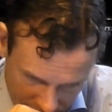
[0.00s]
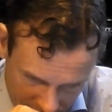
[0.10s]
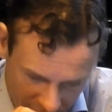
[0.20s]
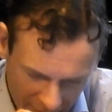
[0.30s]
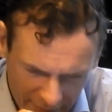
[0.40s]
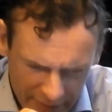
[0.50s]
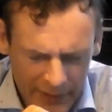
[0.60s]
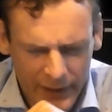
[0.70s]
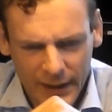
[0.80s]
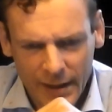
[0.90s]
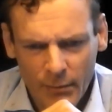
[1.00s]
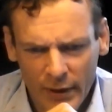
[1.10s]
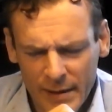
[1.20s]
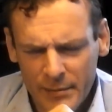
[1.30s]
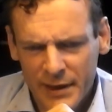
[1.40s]
And I think, in
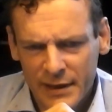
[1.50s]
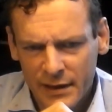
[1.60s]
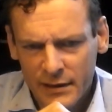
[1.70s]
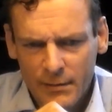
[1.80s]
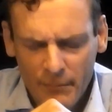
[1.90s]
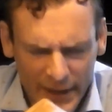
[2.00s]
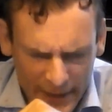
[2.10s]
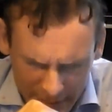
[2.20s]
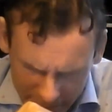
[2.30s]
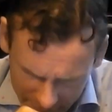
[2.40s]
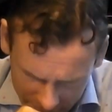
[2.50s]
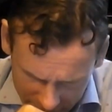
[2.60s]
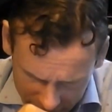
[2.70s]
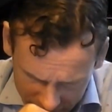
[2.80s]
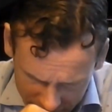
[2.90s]
my opinion, many
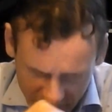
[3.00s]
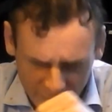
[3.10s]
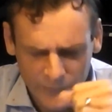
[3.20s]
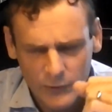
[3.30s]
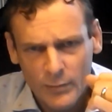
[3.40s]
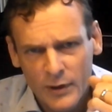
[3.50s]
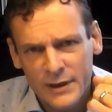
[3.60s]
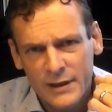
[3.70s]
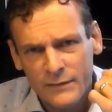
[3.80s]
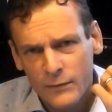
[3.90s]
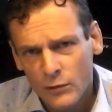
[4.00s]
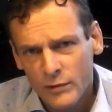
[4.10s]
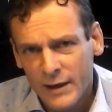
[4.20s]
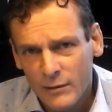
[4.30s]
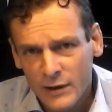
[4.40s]
full-bodied
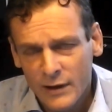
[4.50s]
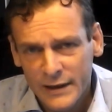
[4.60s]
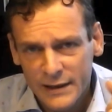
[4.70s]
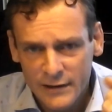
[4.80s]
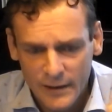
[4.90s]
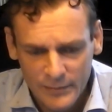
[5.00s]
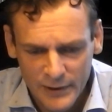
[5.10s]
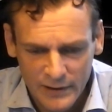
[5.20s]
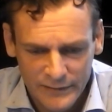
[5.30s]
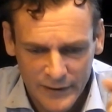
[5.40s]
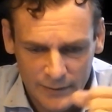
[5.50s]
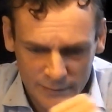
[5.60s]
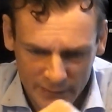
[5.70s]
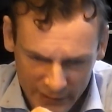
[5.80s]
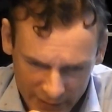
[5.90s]
floral aldehyde type
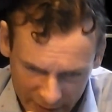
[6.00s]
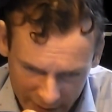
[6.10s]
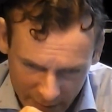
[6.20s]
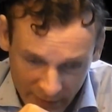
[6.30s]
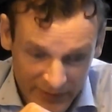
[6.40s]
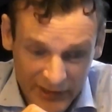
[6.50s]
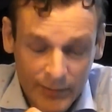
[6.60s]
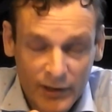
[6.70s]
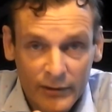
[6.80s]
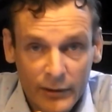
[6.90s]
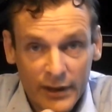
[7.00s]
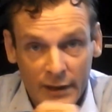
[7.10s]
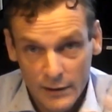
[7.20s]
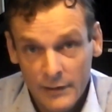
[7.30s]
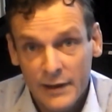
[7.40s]
perfumes of a similar ilk,
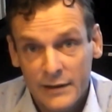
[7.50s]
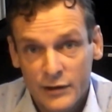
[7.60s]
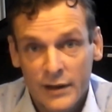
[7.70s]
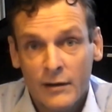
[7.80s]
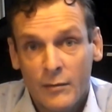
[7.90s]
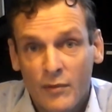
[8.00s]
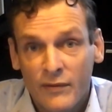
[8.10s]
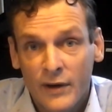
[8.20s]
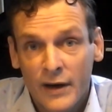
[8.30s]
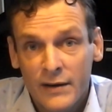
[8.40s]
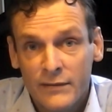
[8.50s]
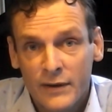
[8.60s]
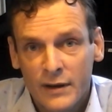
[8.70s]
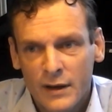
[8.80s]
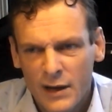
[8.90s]
including Chanel No. 5
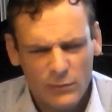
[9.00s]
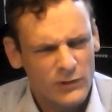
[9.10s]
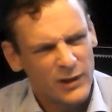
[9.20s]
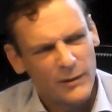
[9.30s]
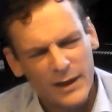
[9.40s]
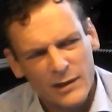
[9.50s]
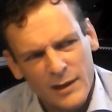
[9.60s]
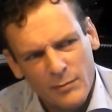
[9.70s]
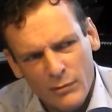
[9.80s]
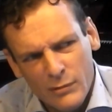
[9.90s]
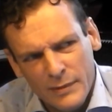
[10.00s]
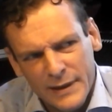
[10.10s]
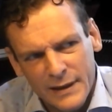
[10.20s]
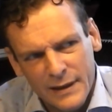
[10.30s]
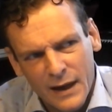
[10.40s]
and also actually
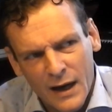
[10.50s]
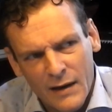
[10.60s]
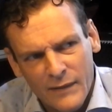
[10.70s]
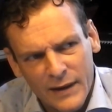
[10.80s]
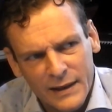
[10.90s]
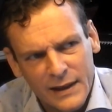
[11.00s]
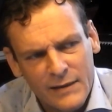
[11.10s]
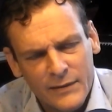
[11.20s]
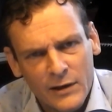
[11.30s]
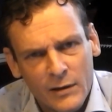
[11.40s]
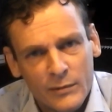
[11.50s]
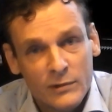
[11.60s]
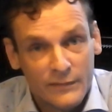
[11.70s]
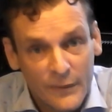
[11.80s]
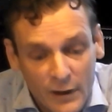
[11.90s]
probably Van Cleef &
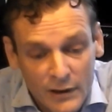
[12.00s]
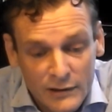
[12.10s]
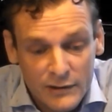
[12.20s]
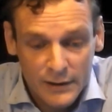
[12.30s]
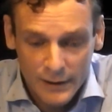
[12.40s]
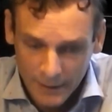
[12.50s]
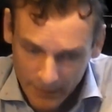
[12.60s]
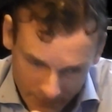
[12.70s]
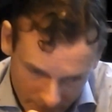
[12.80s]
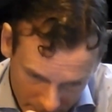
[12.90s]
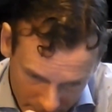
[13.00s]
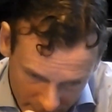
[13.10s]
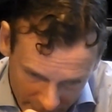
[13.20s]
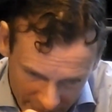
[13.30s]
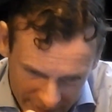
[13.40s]
Arpels First,
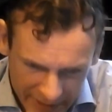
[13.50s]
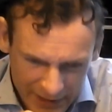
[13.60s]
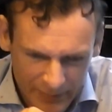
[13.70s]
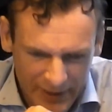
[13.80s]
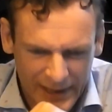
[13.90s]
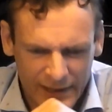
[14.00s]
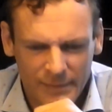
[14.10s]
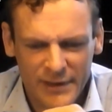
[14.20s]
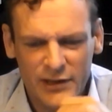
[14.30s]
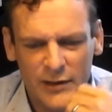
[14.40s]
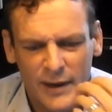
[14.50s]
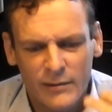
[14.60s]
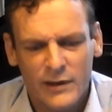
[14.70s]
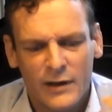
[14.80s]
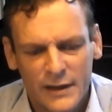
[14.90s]
they tend to be a little bit too
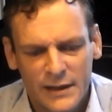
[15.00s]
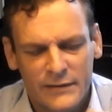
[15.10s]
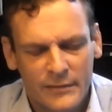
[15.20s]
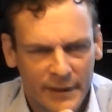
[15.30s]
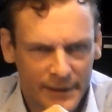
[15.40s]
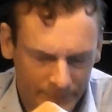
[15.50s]
aldehyde for me.